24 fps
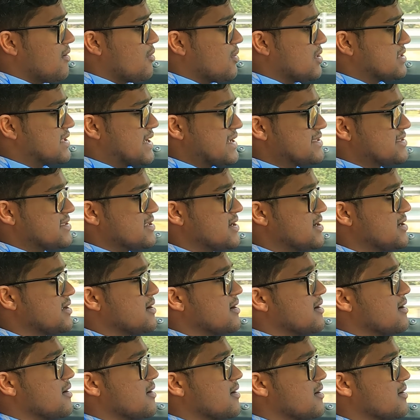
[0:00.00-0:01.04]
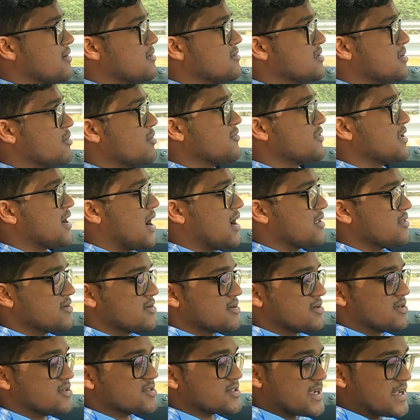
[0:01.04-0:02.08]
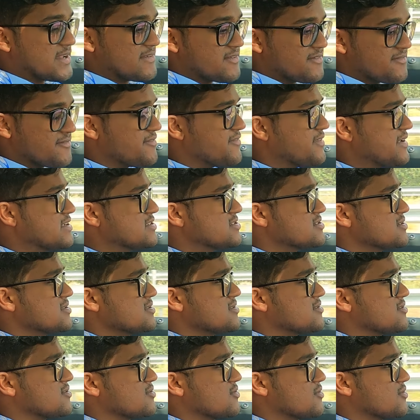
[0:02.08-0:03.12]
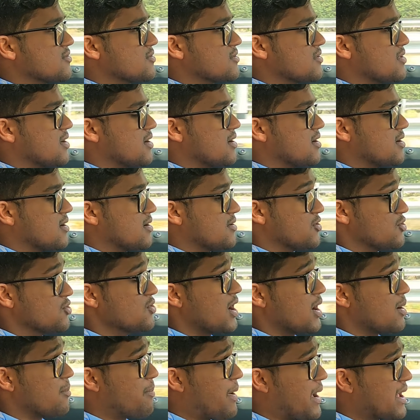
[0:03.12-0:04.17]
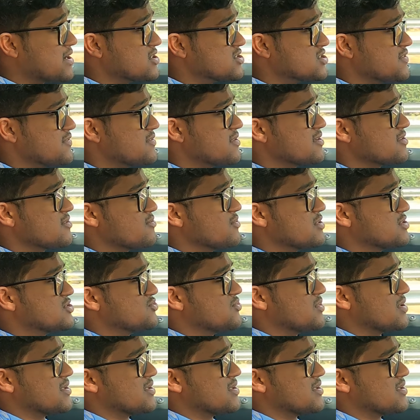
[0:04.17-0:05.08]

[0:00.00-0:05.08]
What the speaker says: Well, that said, some of the other driving features. So you do have paddle shifters, which,